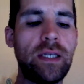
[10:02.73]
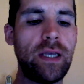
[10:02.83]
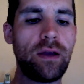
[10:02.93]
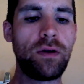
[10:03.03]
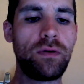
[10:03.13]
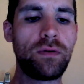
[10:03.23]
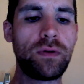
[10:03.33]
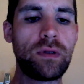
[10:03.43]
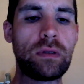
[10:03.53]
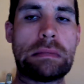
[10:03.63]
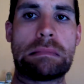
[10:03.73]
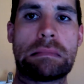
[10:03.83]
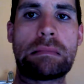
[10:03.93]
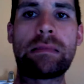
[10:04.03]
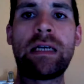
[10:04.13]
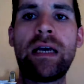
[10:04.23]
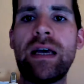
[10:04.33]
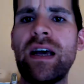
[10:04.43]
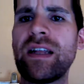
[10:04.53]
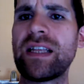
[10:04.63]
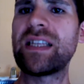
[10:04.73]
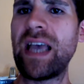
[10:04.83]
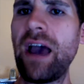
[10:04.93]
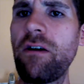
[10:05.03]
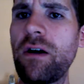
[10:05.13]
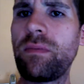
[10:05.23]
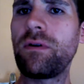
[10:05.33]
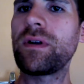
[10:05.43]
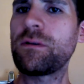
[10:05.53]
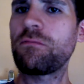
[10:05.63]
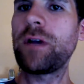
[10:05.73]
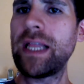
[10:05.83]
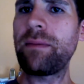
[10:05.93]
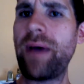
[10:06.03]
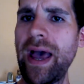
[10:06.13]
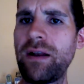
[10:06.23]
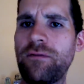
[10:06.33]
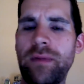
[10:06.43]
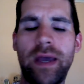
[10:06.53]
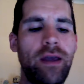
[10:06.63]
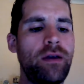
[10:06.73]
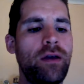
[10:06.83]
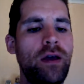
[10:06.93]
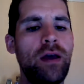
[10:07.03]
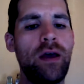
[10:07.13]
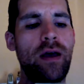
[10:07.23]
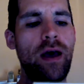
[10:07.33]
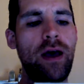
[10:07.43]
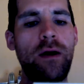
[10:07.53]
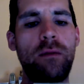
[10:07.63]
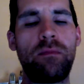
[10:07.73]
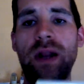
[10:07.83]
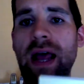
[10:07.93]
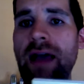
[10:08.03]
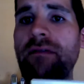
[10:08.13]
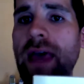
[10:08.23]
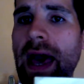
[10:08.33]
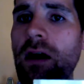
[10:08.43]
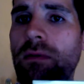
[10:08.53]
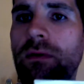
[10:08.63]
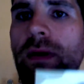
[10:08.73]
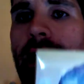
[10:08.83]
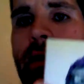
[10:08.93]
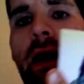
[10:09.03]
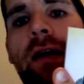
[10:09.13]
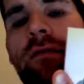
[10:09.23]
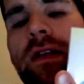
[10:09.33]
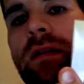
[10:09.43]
singles. It's terrible. It's really bad of me. But I have the album, and I have the